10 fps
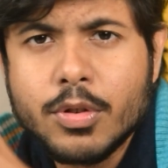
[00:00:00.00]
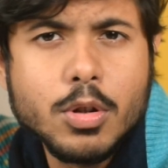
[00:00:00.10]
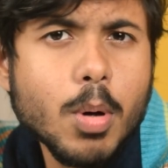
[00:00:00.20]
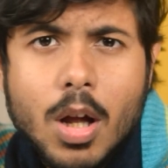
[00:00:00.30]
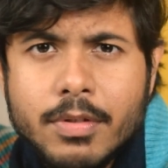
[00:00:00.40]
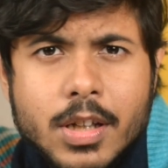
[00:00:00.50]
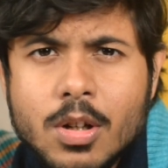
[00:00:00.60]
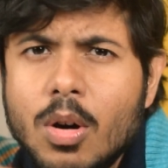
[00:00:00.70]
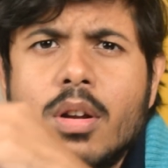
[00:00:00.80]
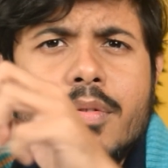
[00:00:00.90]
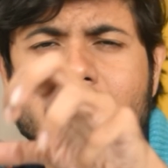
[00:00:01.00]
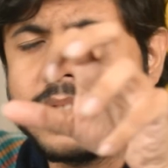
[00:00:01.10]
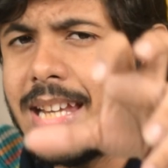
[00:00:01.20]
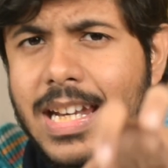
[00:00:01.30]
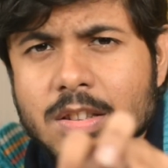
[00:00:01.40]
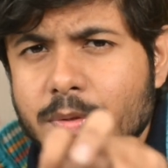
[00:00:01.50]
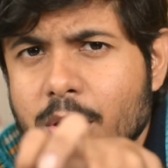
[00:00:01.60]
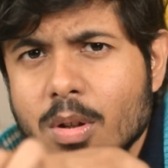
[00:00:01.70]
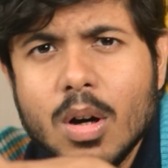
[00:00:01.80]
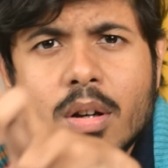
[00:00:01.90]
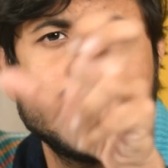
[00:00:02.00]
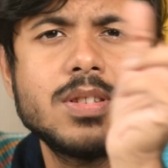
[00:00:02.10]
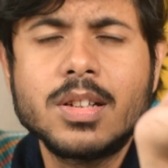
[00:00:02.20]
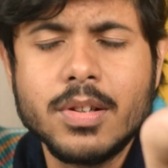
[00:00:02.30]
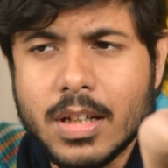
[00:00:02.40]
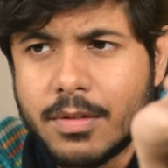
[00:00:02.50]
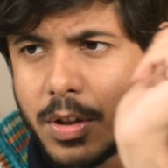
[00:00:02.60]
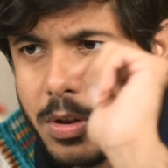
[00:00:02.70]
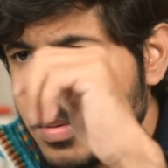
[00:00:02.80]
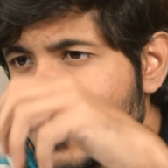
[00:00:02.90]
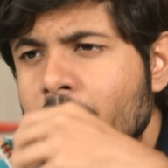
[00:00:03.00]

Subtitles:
football video or if it's a tennis video or if it's a cricket video.